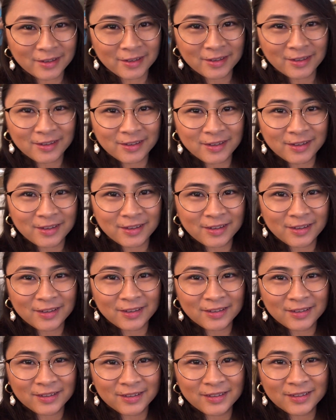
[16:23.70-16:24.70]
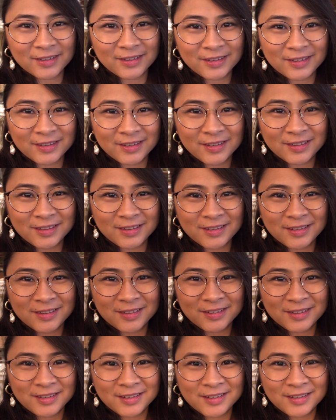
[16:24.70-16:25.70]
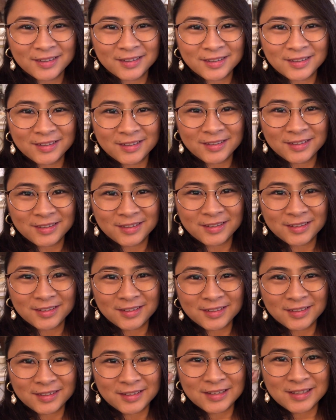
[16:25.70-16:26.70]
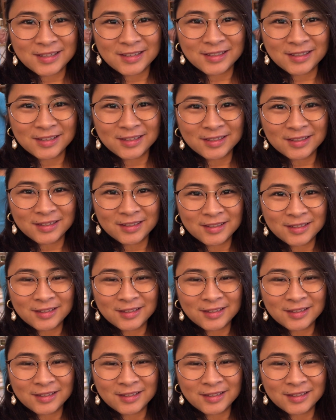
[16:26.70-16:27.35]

(no one is talking)